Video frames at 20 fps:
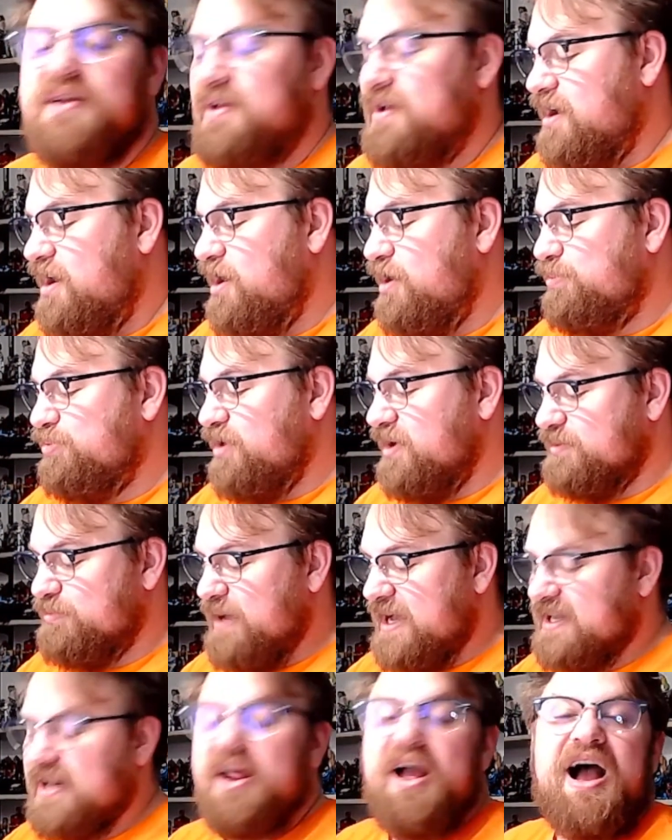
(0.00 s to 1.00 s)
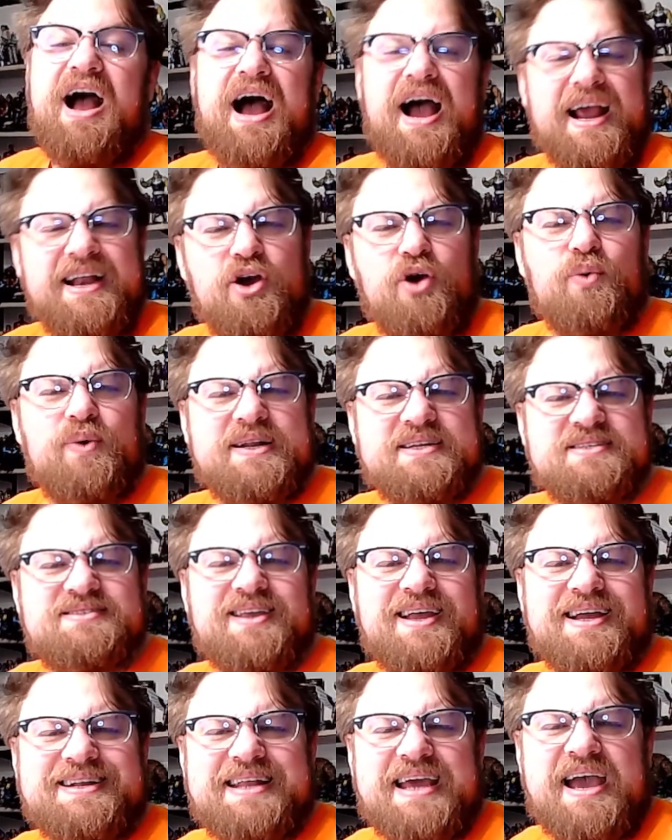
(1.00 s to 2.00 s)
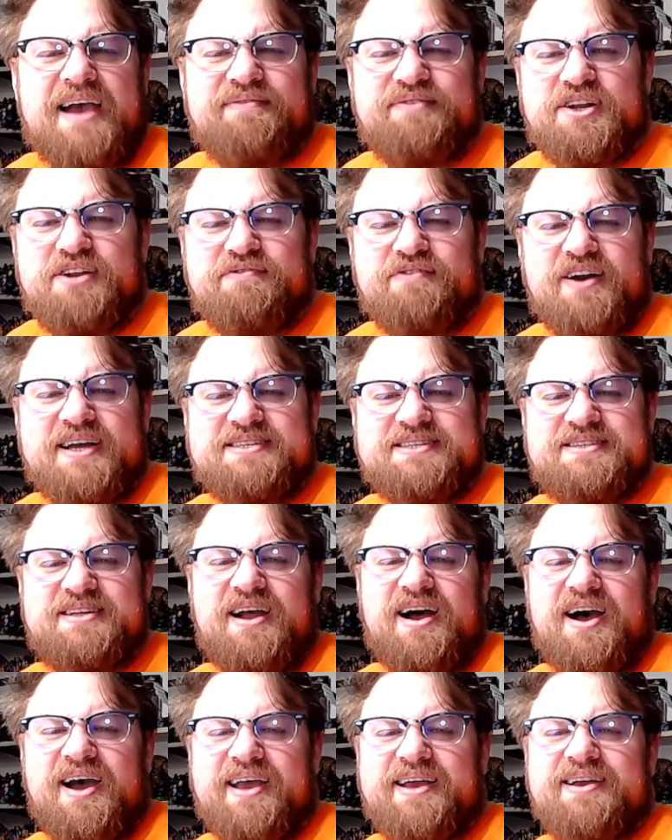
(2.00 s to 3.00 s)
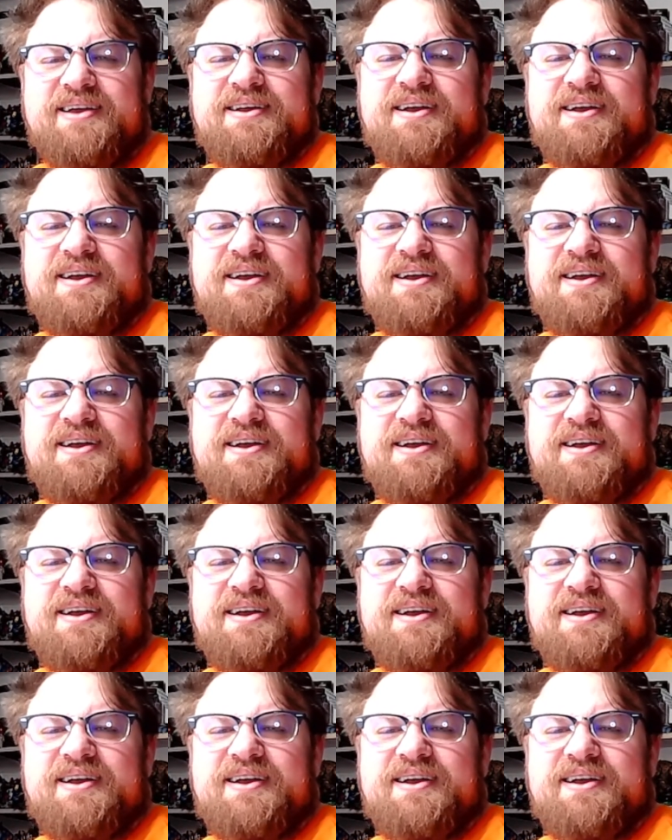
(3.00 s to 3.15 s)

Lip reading: I'll plug back in. I know what it's like to have a device die.